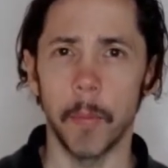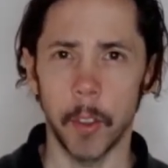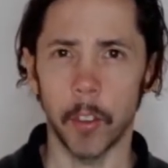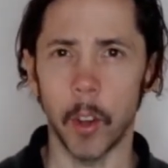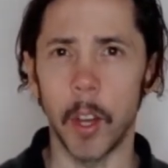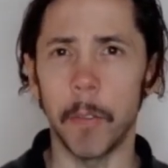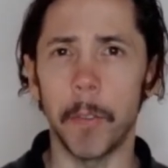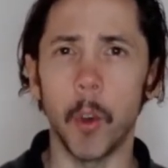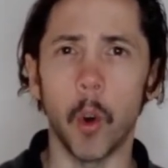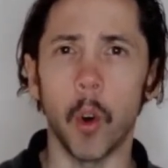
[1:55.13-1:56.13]
So if
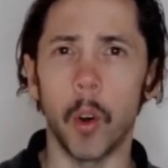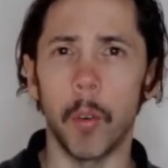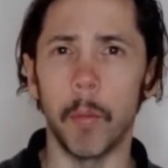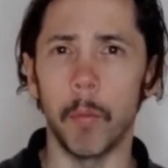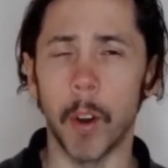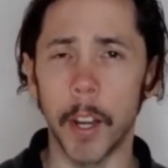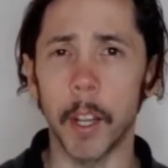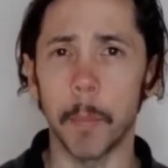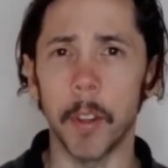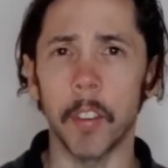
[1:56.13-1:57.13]
you're
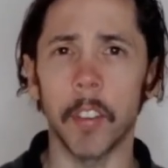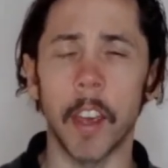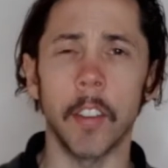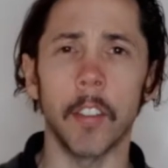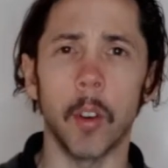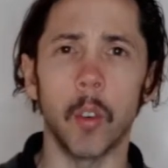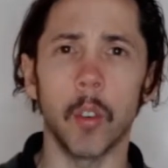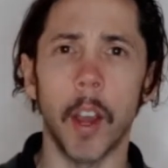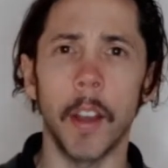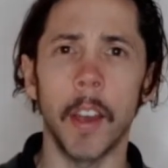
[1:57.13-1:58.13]
running a business as a sole
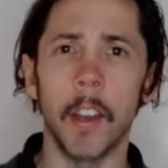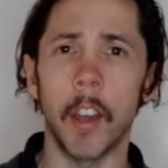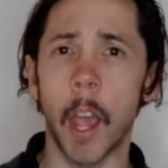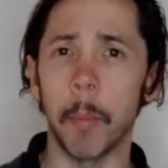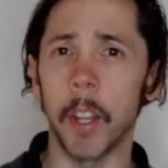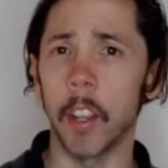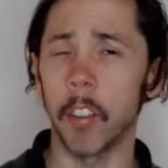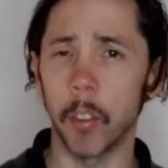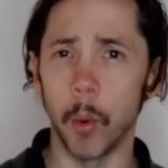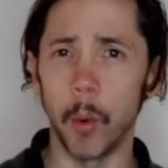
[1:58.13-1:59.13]
trader and you're having to get
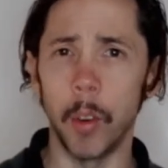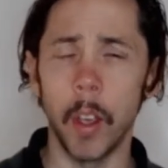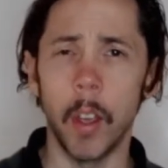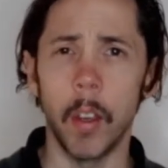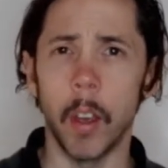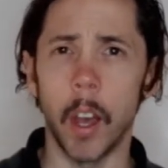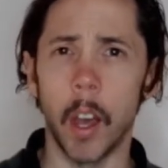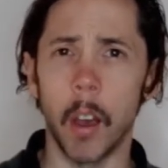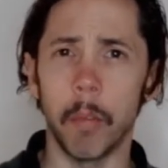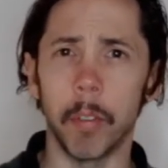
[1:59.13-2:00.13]
sued
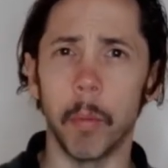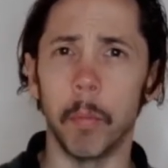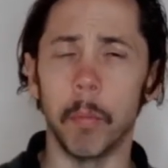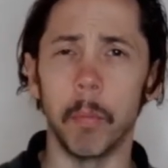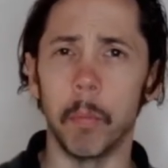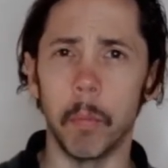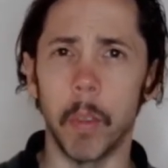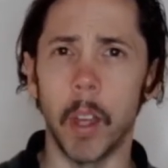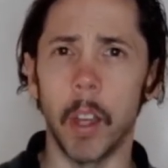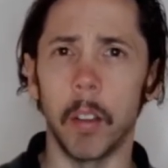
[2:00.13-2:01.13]
from
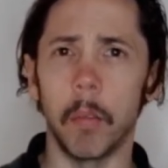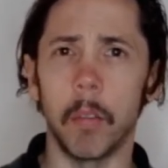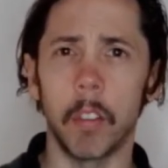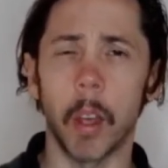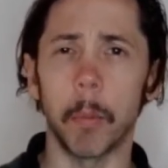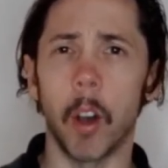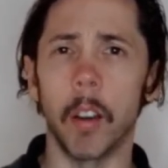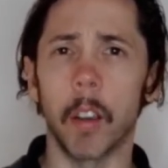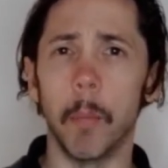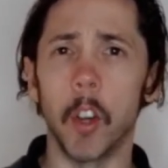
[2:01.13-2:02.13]
some kind
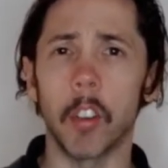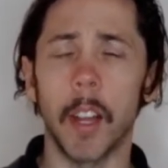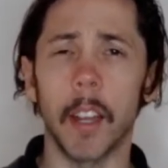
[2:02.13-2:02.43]
of commercial